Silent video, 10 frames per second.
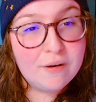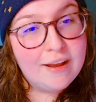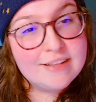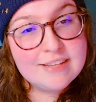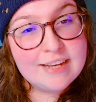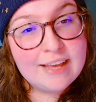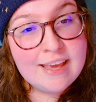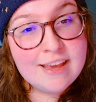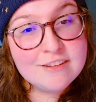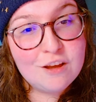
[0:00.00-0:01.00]
It's like I
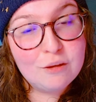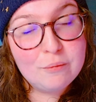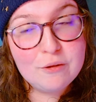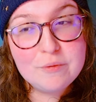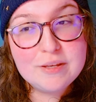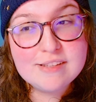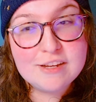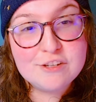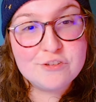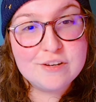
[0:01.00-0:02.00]
can't talk about it because I
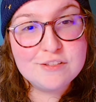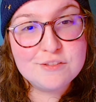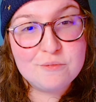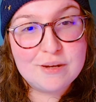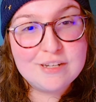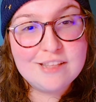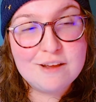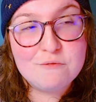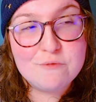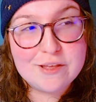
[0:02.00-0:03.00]
enjoyed it so much that I
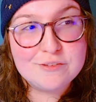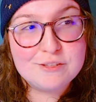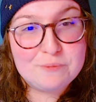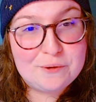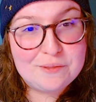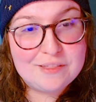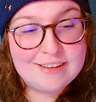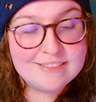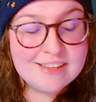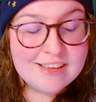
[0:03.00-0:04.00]
will spoil
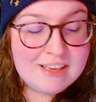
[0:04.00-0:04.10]
things.